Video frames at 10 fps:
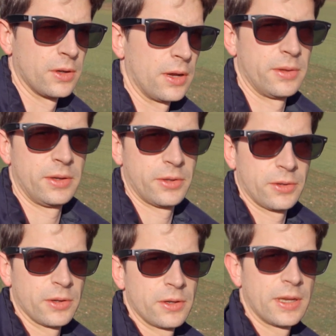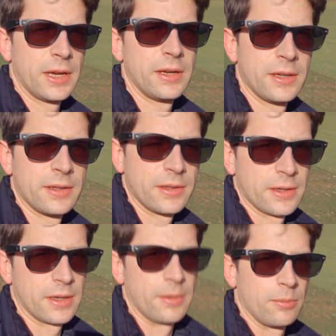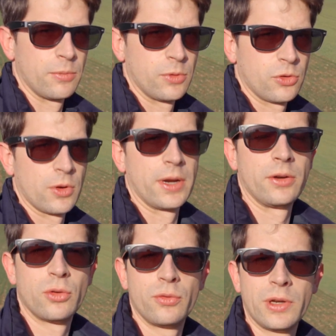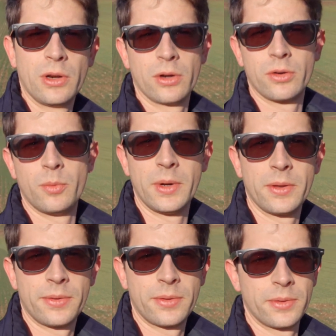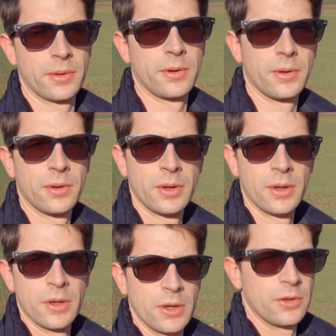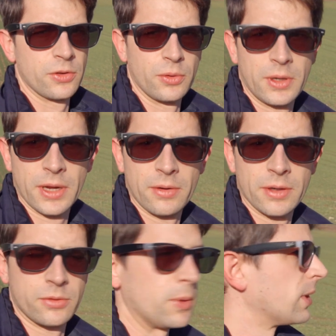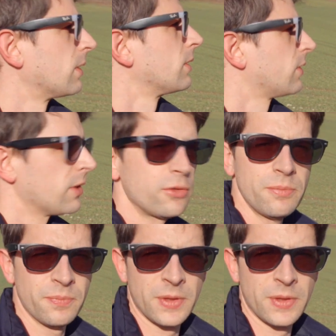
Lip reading: I think, third day that I am trying to vlog with the Sony RX100 VII,